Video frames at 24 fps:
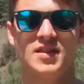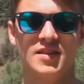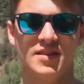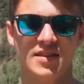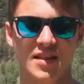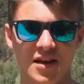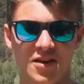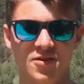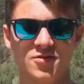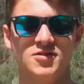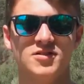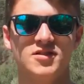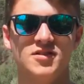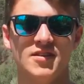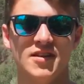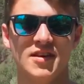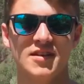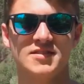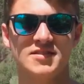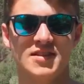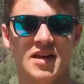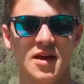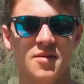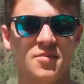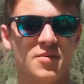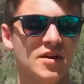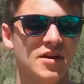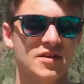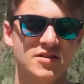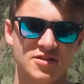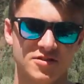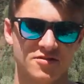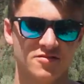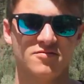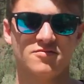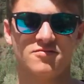then you see the landscape, and it
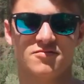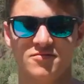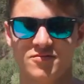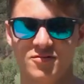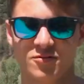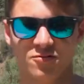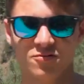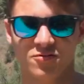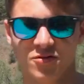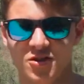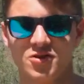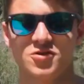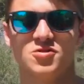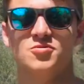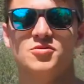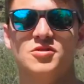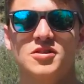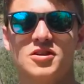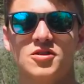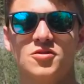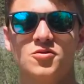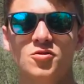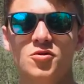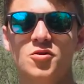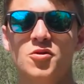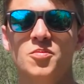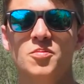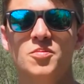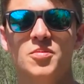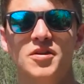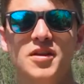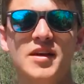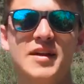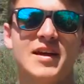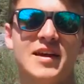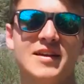just looks really cool.
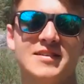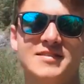But like I